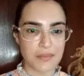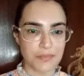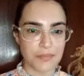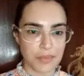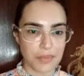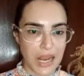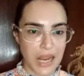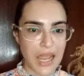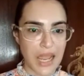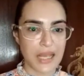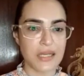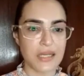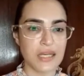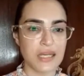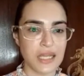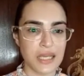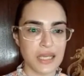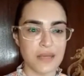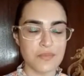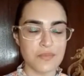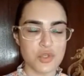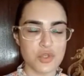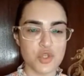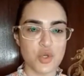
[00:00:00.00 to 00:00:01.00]
a brand
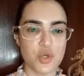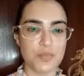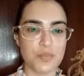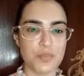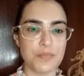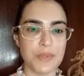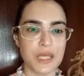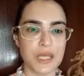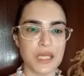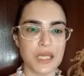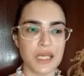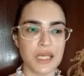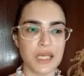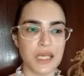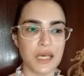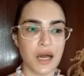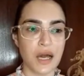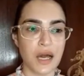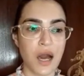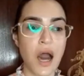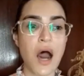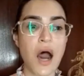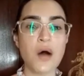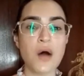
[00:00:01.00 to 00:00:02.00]
name should be
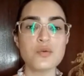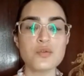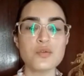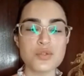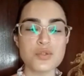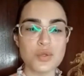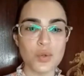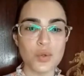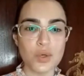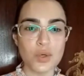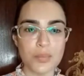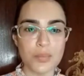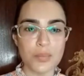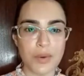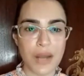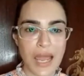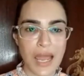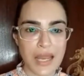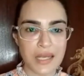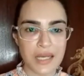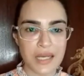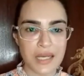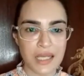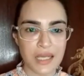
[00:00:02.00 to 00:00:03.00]
a household
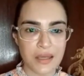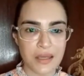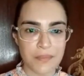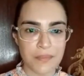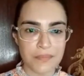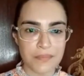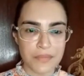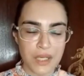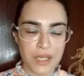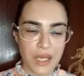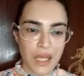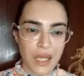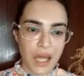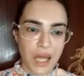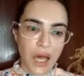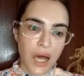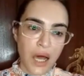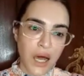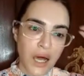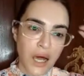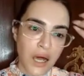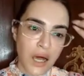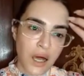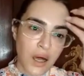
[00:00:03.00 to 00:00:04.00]
brand name,
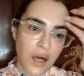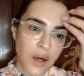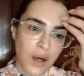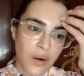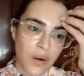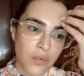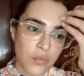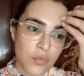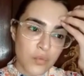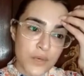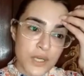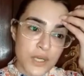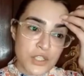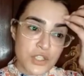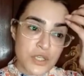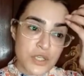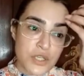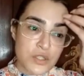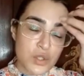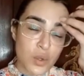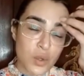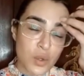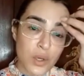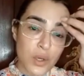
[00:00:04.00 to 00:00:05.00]
which
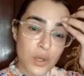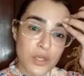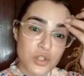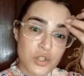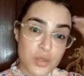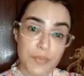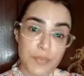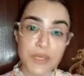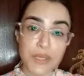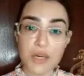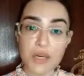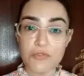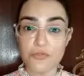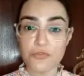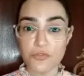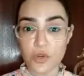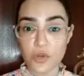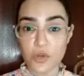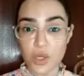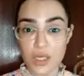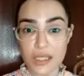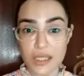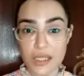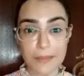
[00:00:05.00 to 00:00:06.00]
is going to be a
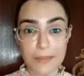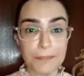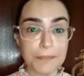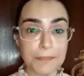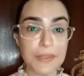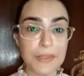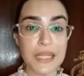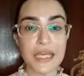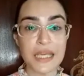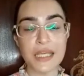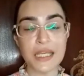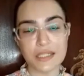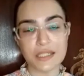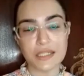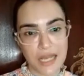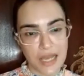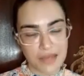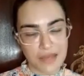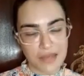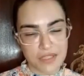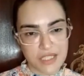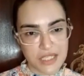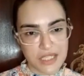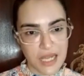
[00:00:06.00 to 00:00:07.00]
full, complete
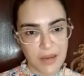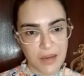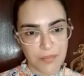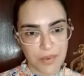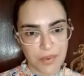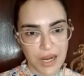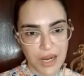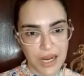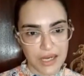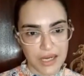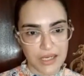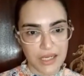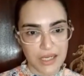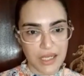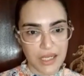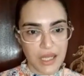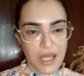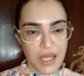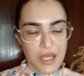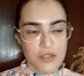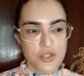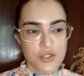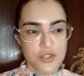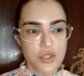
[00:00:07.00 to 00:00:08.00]
lifestyle brand.
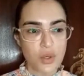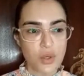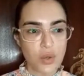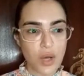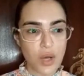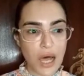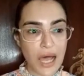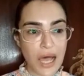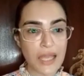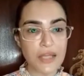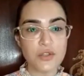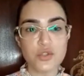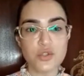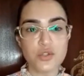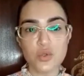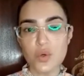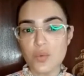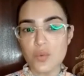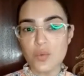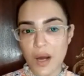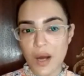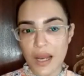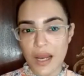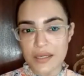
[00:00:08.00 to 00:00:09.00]
So I do
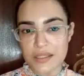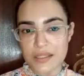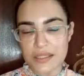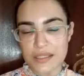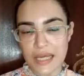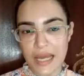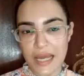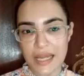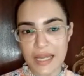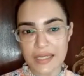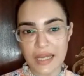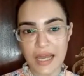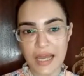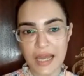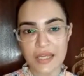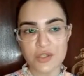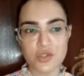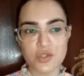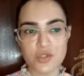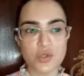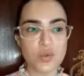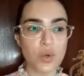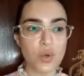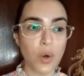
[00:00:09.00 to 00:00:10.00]
want that. I
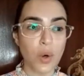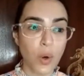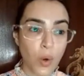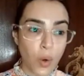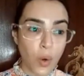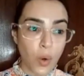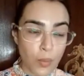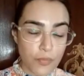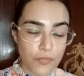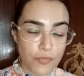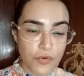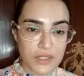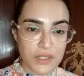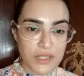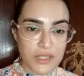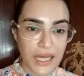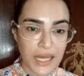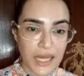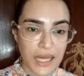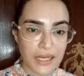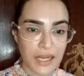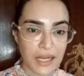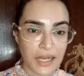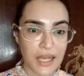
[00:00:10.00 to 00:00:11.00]
do hope for
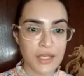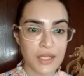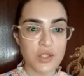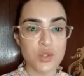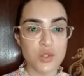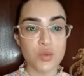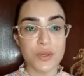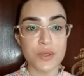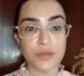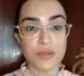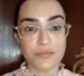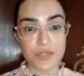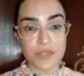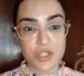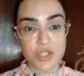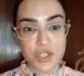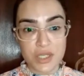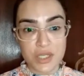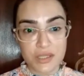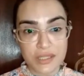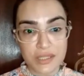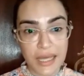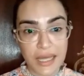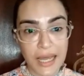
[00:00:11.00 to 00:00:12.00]
that. I do
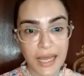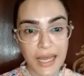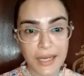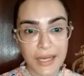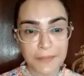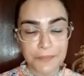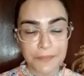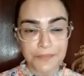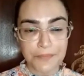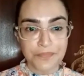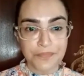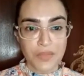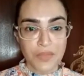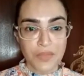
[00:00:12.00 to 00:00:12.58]
envision that,